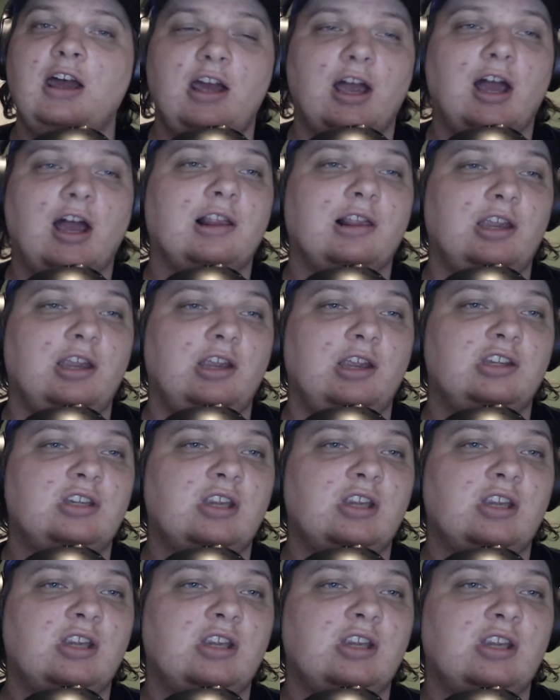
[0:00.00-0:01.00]
at
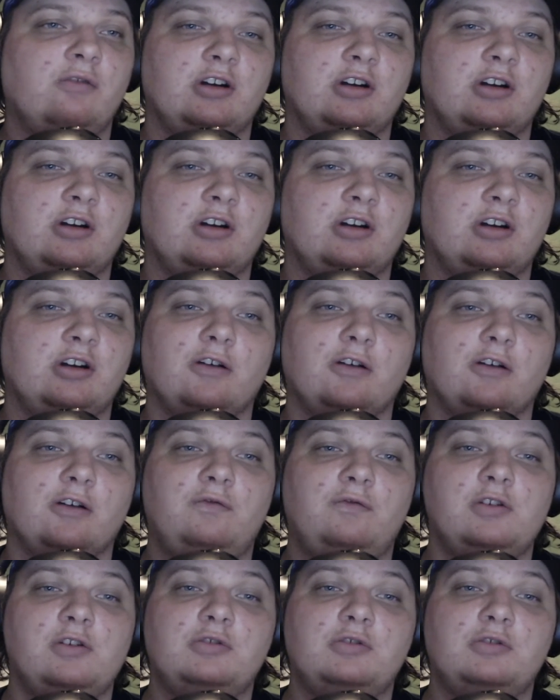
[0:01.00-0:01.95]
least for the near future.